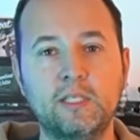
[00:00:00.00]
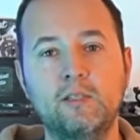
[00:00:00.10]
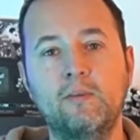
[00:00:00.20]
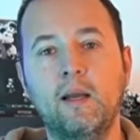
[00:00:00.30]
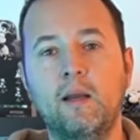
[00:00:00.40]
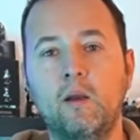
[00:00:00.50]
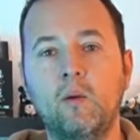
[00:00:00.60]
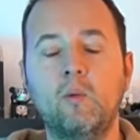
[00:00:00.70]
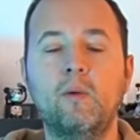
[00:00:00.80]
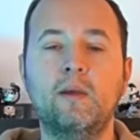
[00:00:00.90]
is fine,
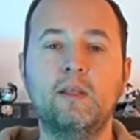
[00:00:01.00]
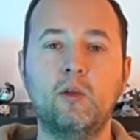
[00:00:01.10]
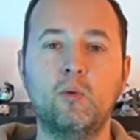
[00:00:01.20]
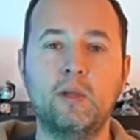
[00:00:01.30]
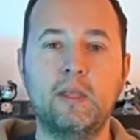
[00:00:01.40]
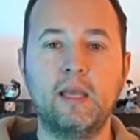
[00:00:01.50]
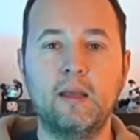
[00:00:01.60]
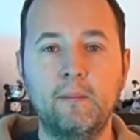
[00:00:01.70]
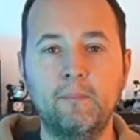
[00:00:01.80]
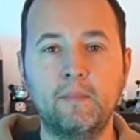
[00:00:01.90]
or if there's no
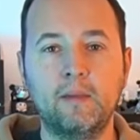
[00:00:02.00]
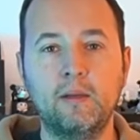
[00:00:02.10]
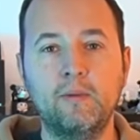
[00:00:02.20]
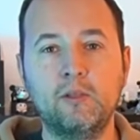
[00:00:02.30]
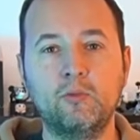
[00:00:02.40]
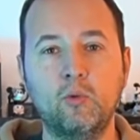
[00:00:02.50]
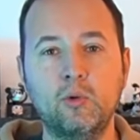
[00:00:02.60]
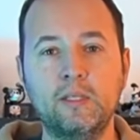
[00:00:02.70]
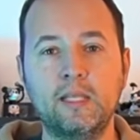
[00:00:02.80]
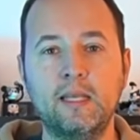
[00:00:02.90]
container. If it's
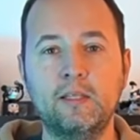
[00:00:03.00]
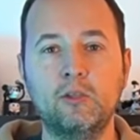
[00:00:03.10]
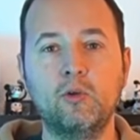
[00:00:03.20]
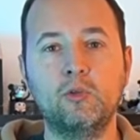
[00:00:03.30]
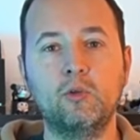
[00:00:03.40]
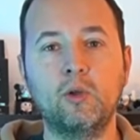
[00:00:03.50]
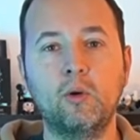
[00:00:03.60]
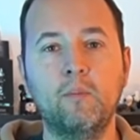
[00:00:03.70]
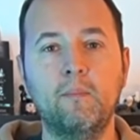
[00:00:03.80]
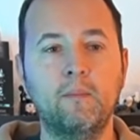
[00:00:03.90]
full, then it's good to go.